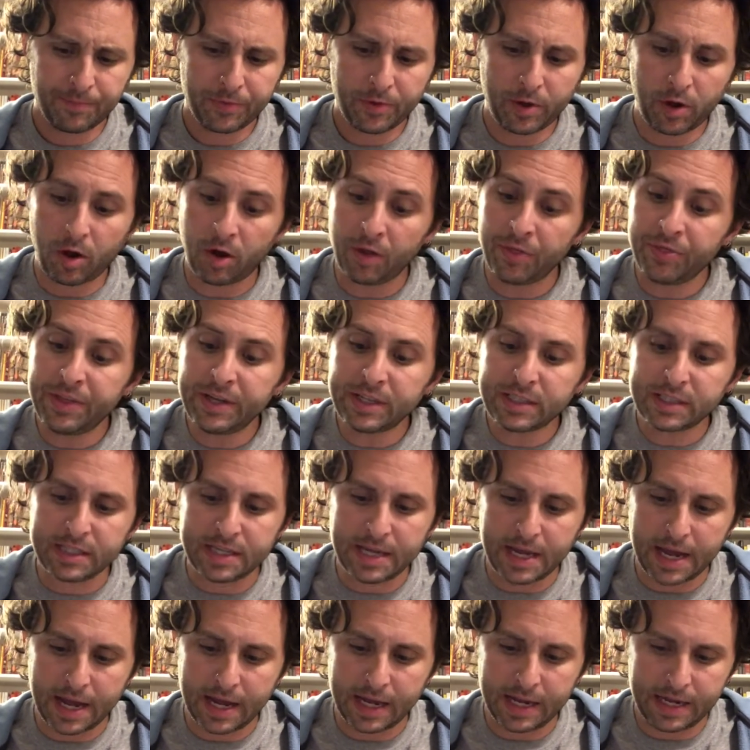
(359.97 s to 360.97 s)
On this
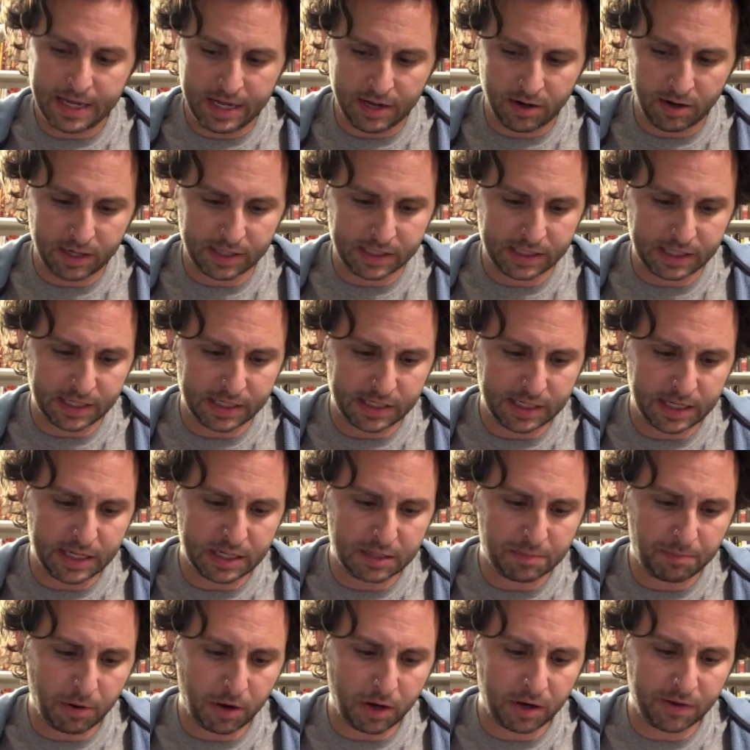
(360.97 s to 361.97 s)
day, here existed as
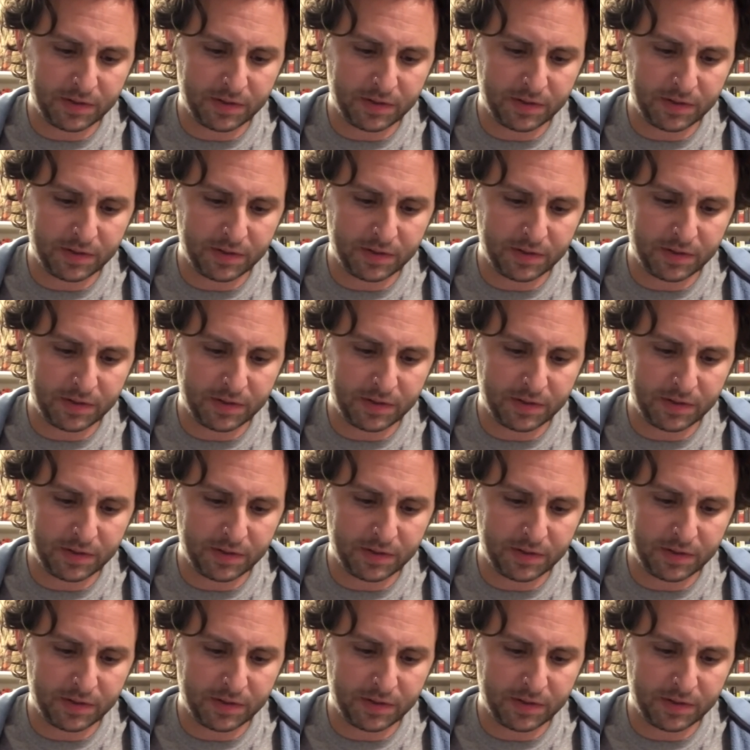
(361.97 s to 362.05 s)
part of the